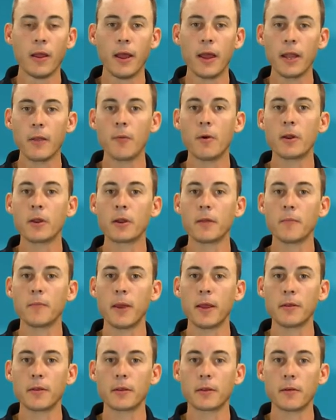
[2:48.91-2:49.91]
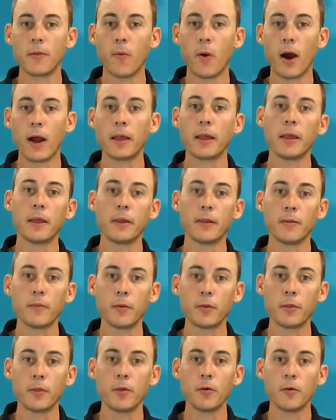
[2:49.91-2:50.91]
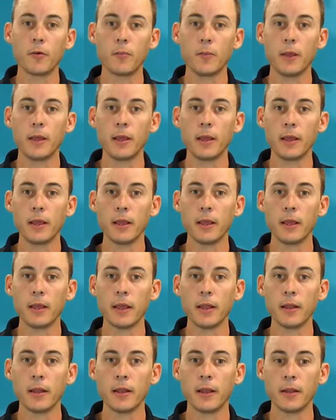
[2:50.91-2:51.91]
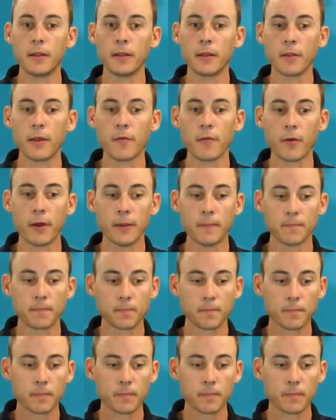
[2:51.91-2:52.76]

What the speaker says: Anyone can basically walk in with a USB key and deliver it.